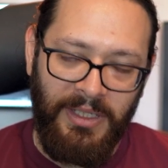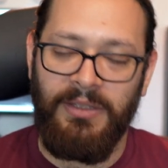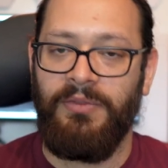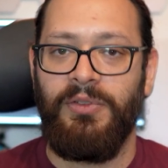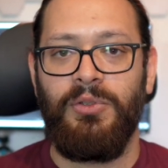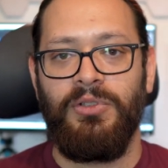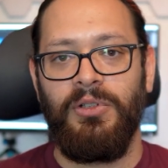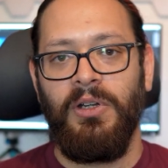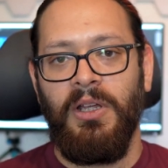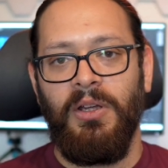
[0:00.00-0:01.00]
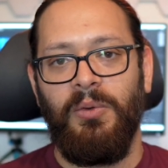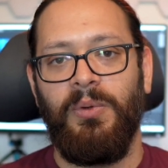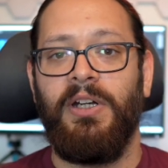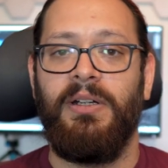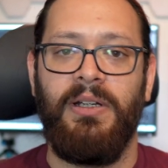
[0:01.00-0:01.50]
in the future,
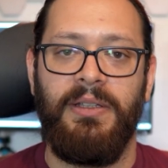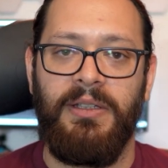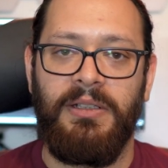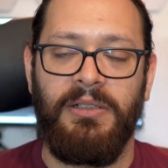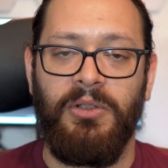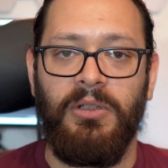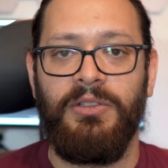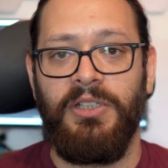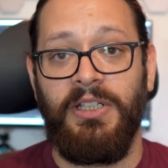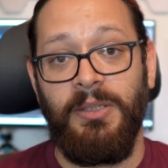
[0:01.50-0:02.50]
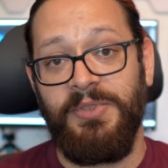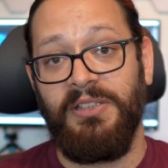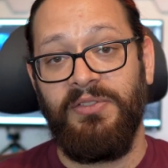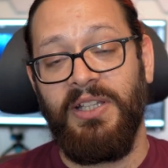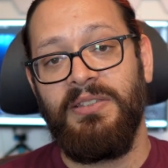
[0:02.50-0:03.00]
where the technology keeps
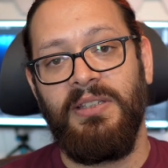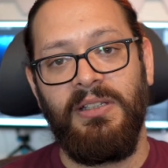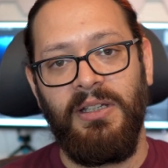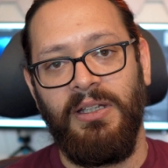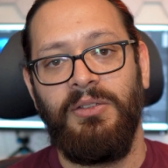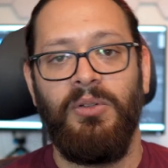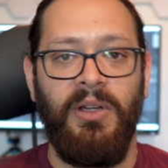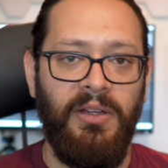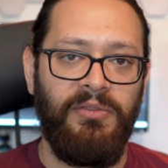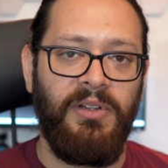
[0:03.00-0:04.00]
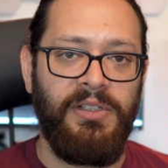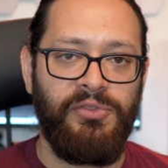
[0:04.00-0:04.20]
advancing and you have